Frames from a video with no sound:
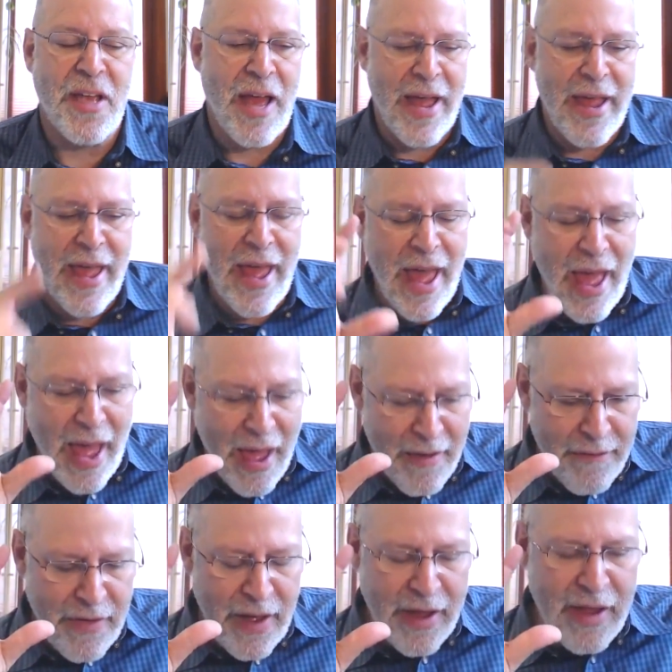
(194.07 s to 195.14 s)
I
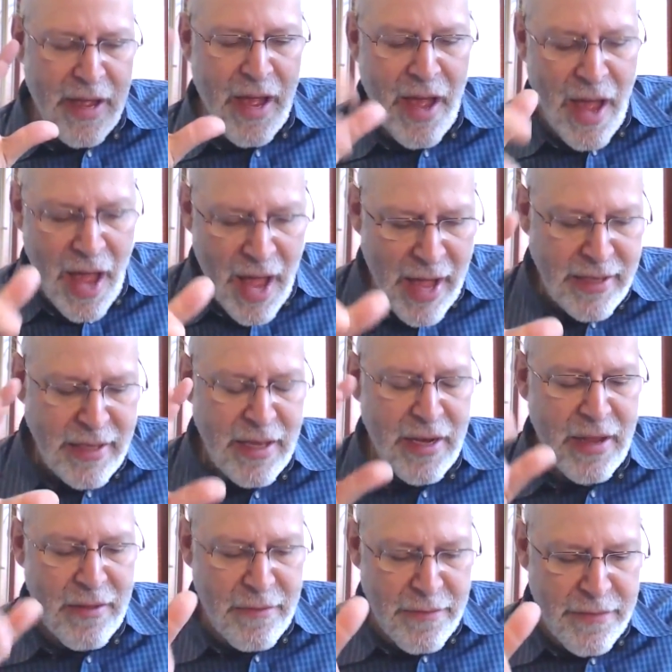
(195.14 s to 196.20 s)
have a
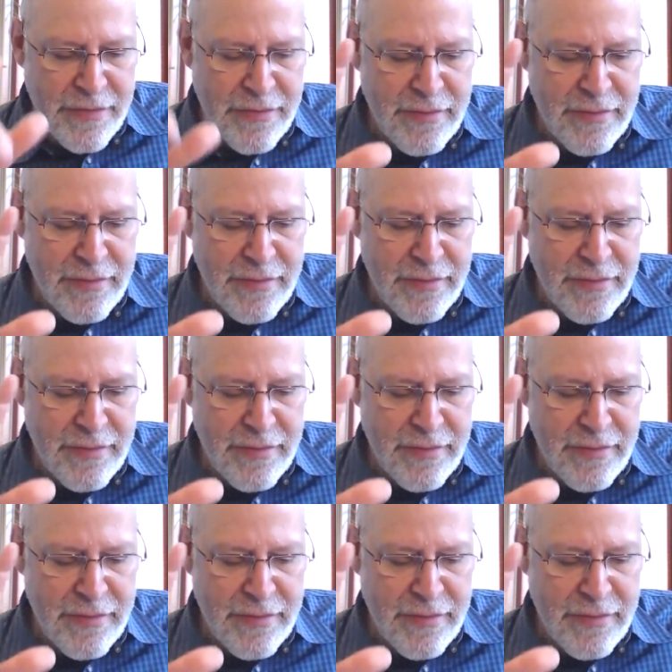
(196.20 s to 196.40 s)
cognitive